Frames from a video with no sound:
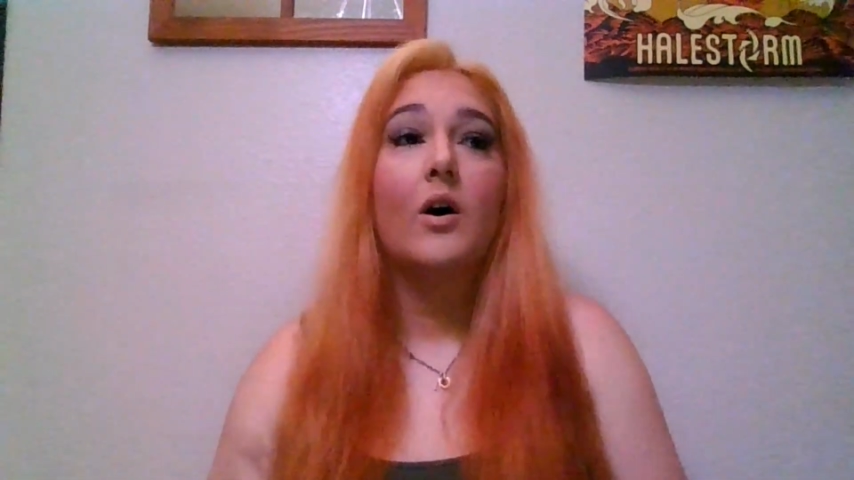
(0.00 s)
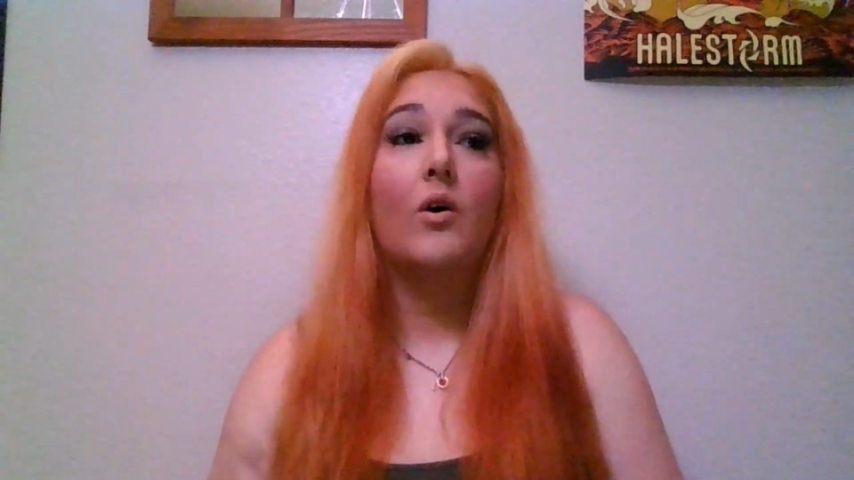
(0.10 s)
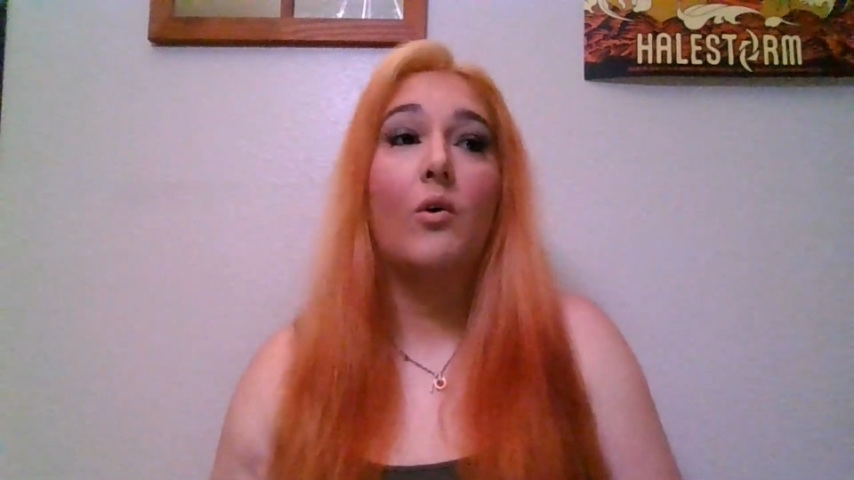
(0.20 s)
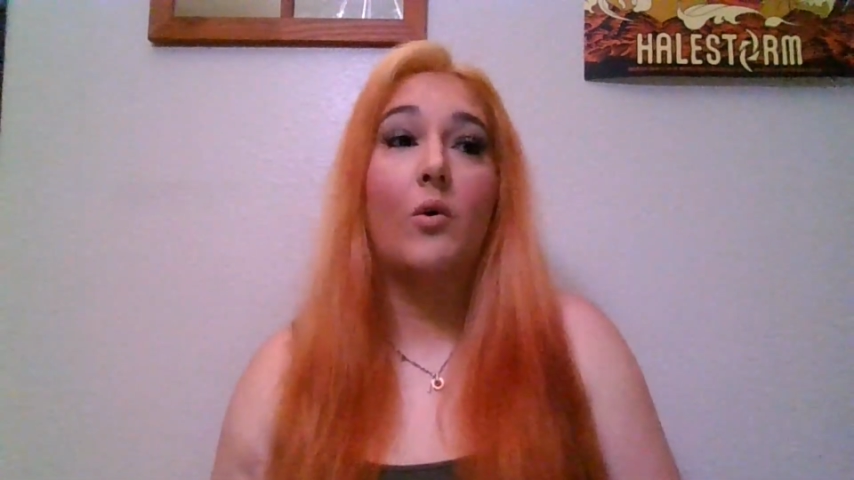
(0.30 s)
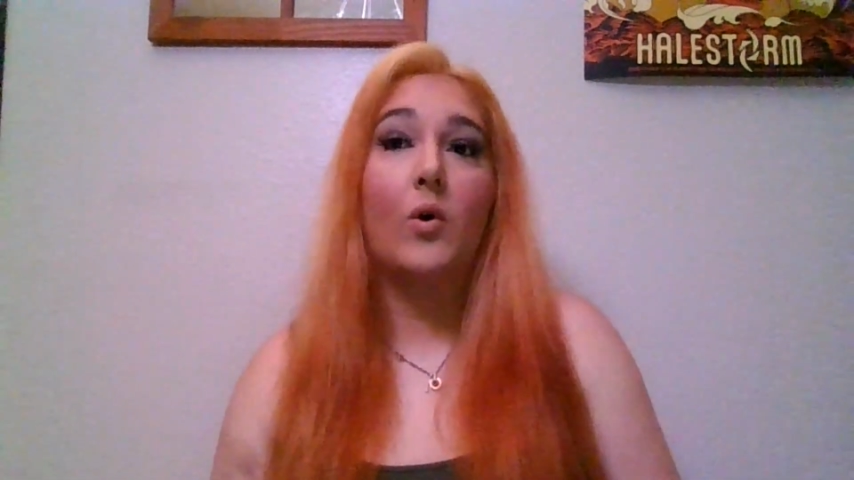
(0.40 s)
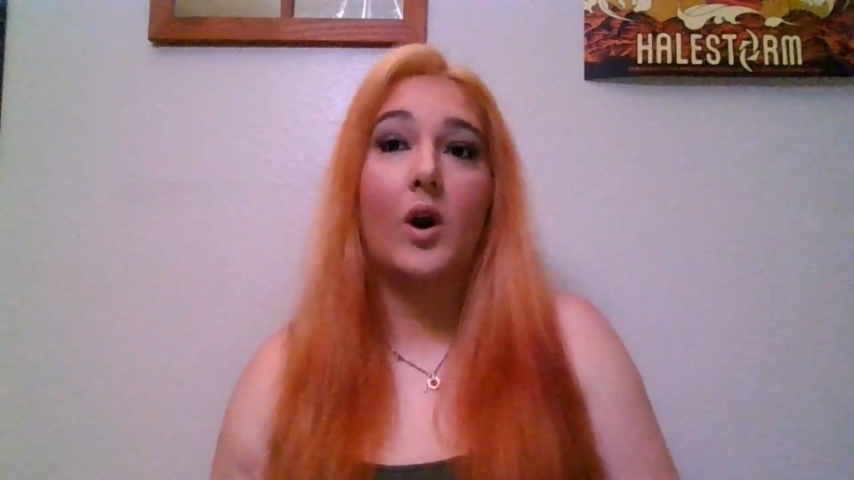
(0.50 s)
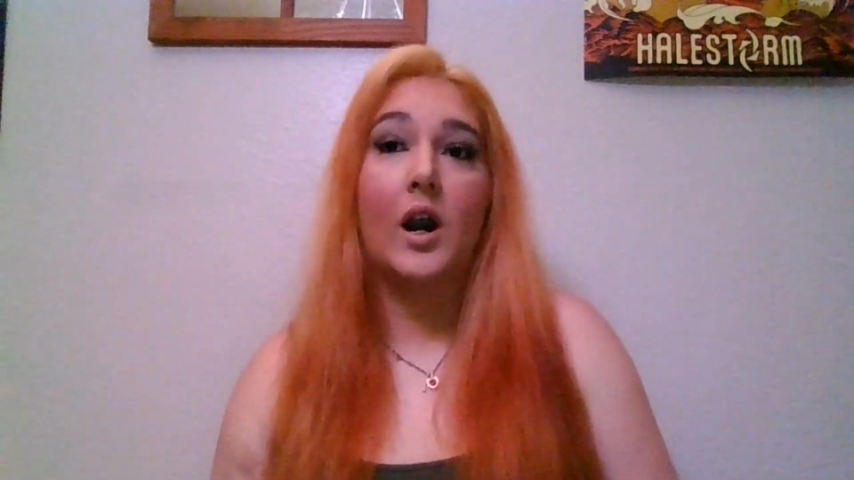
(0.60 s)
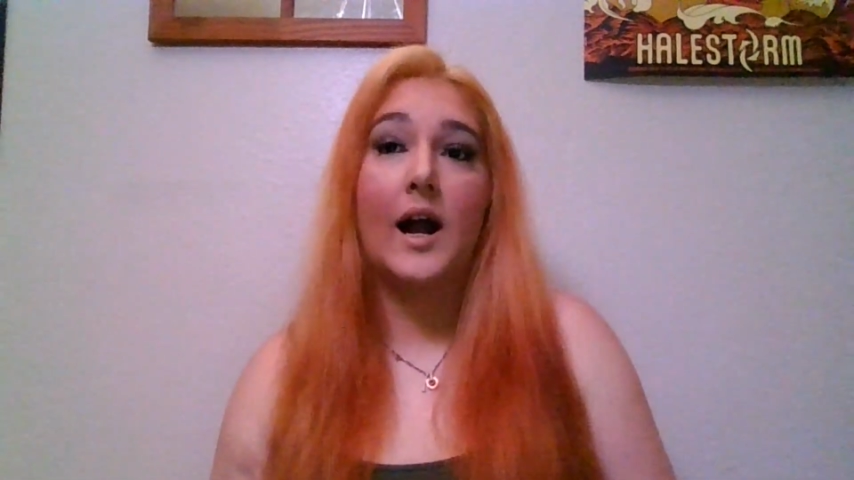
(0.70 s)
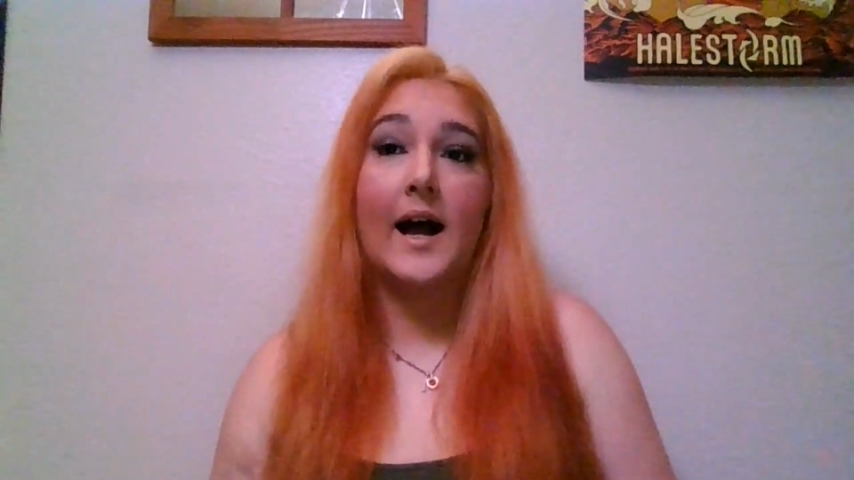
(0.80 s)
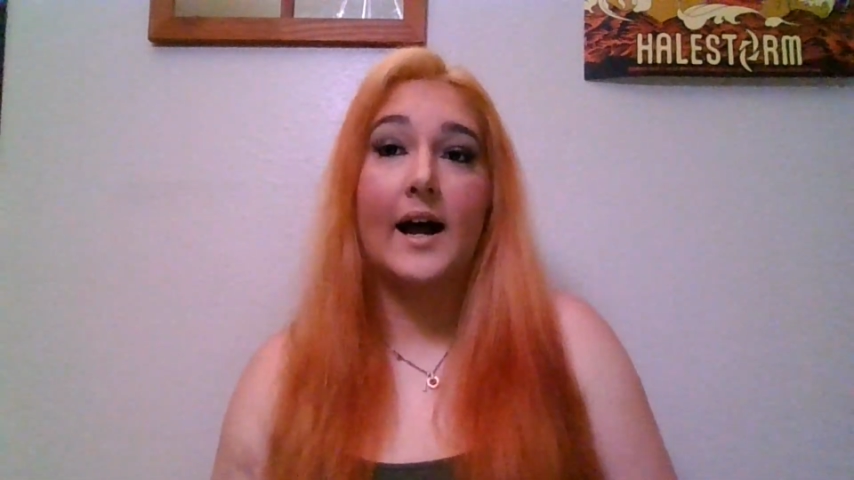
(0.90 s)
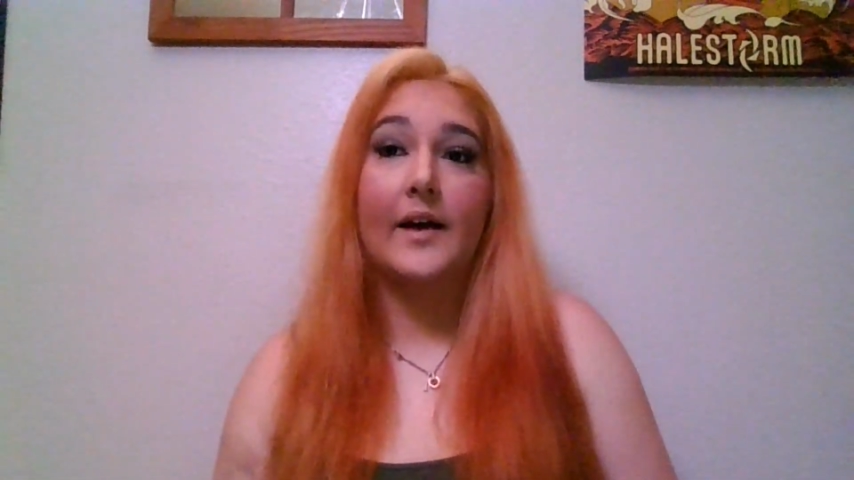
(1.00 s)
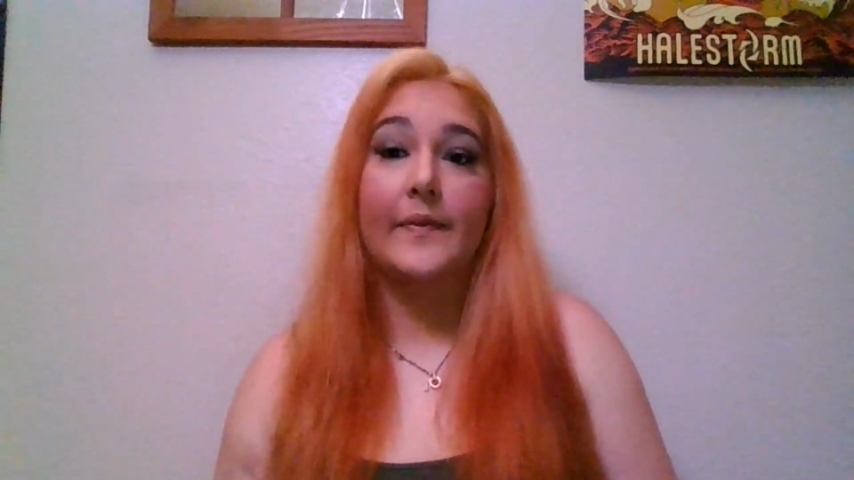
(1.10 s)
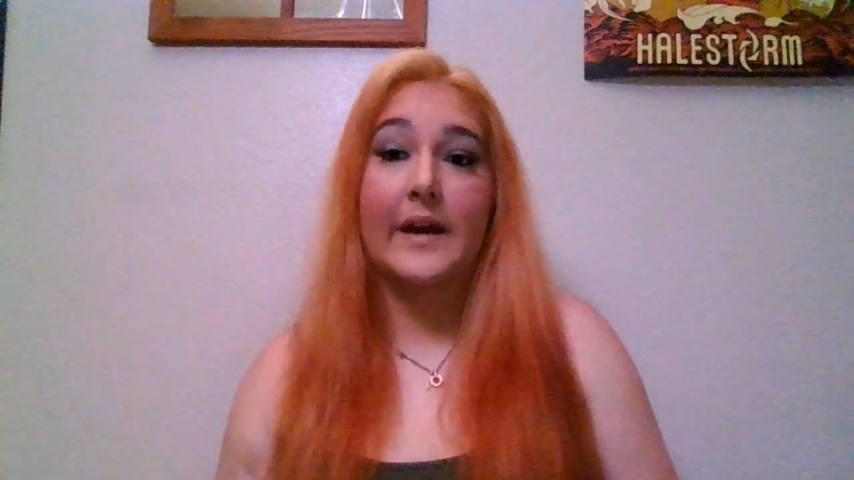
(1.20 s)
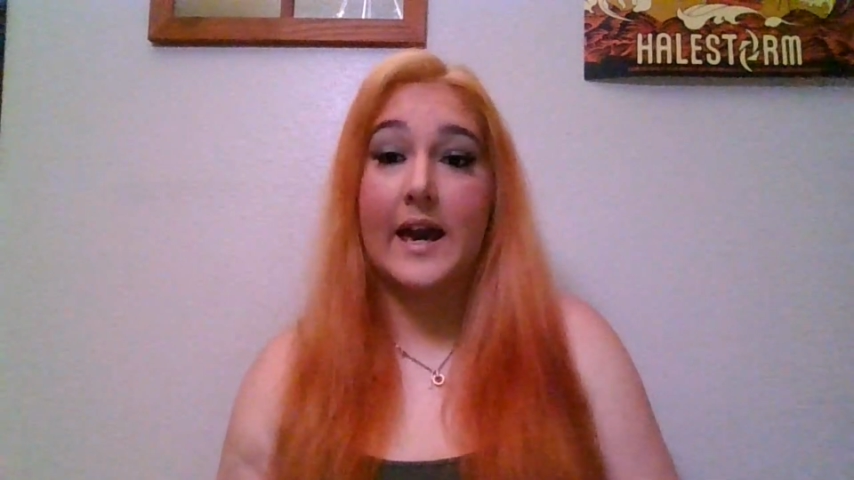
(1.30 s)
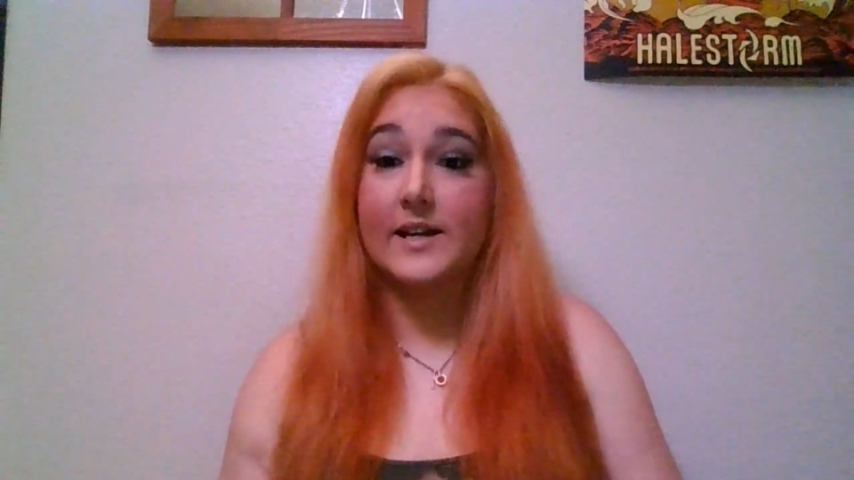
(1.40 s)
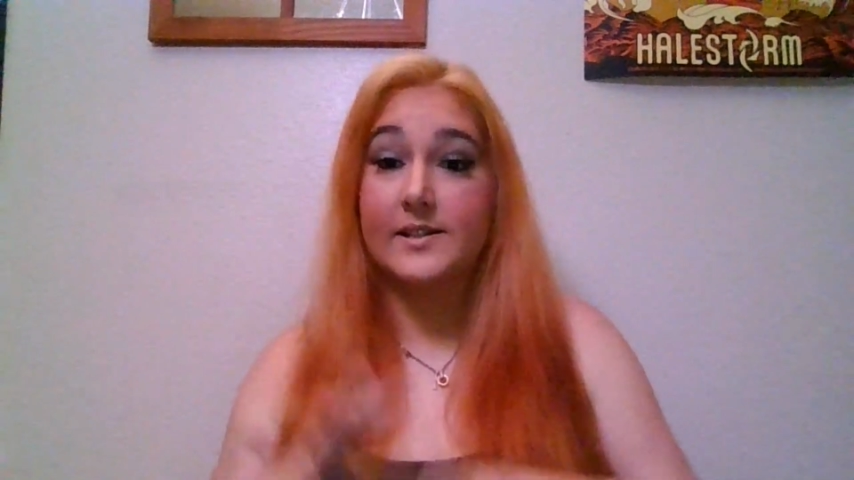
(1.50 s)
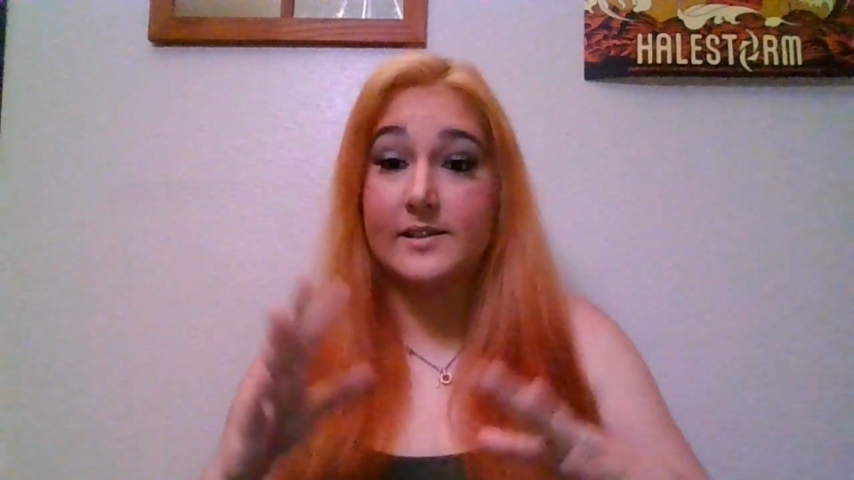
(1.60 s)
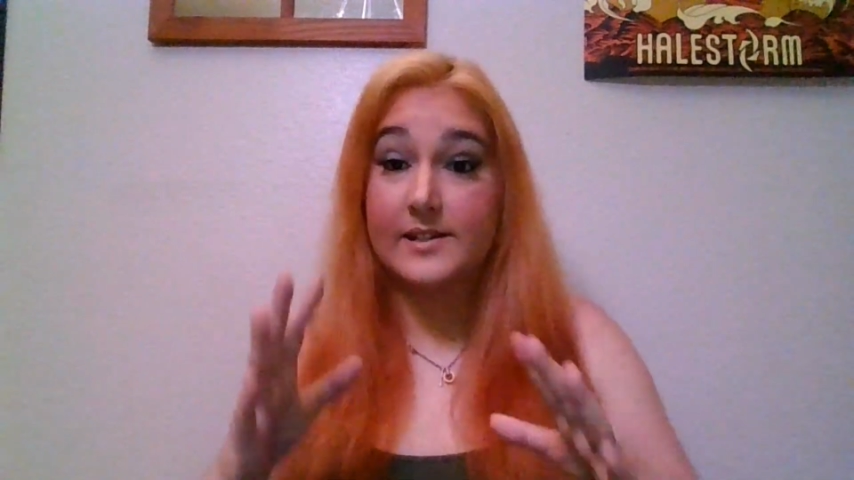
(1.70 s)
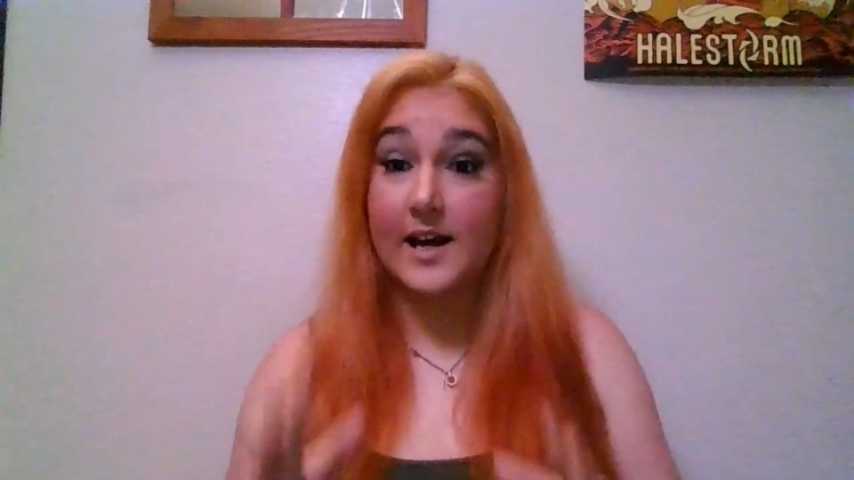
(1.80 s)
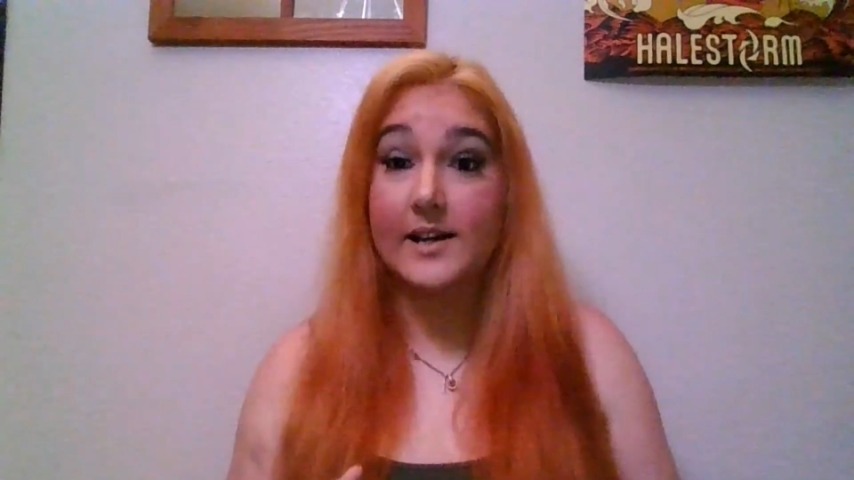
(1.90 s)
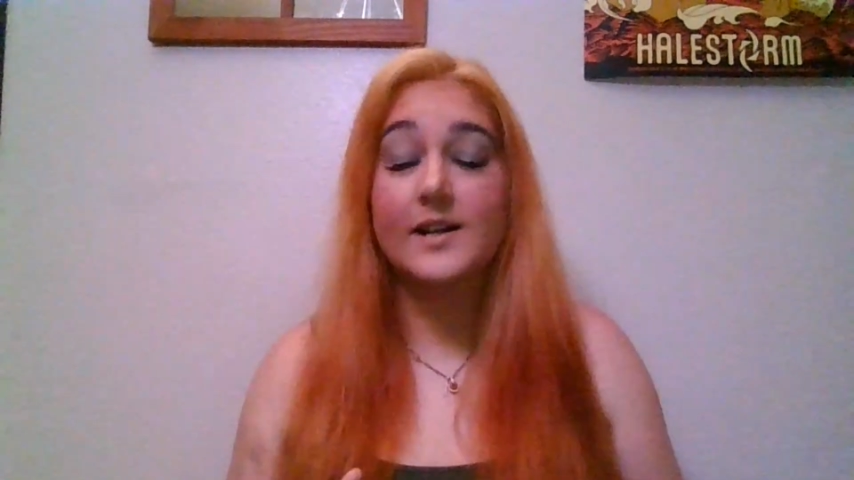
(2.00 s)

or the case is done,